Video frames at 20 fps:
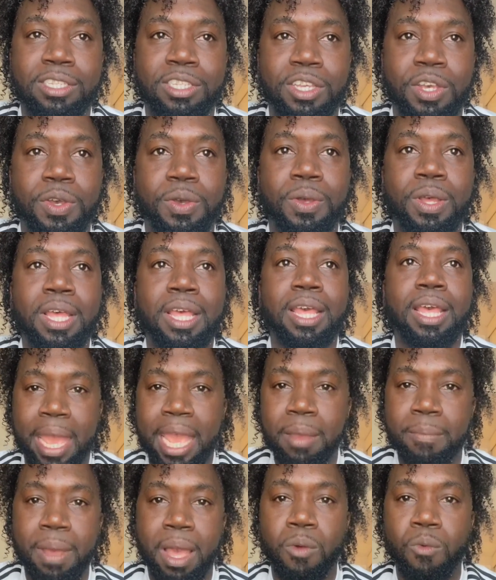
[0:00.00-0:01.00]
And so
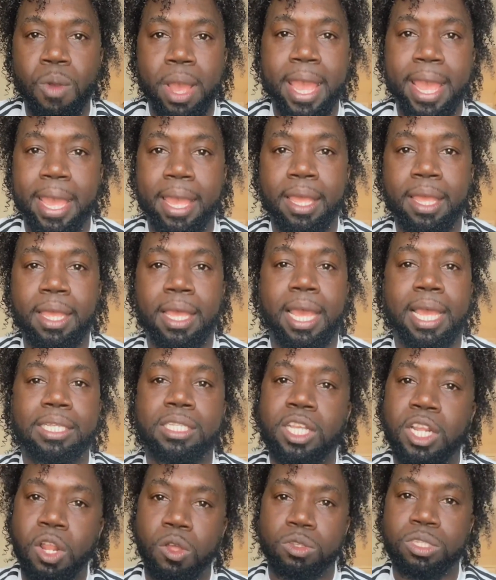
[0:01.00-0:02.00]
make my way
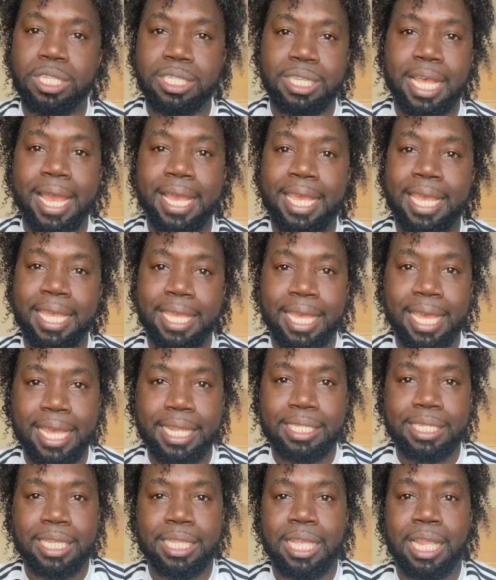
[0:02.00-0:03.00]
as close as I can
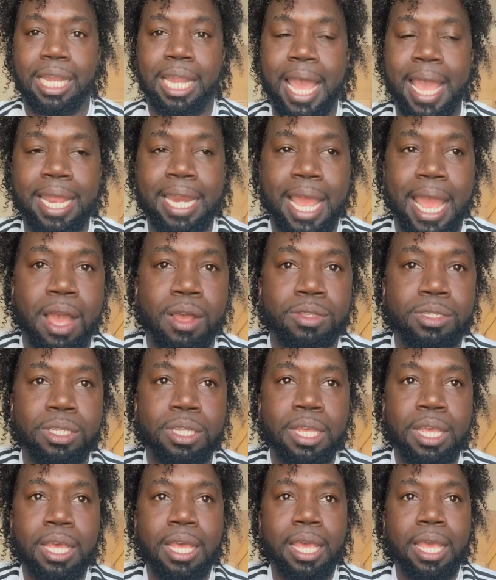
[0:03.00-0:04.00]
get to the
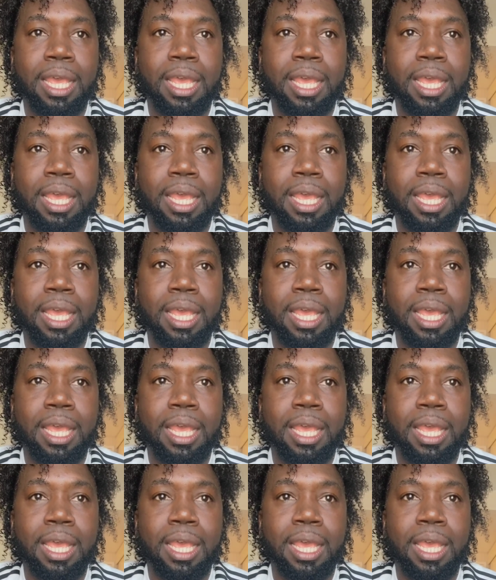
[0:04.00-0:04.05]
lighthouse.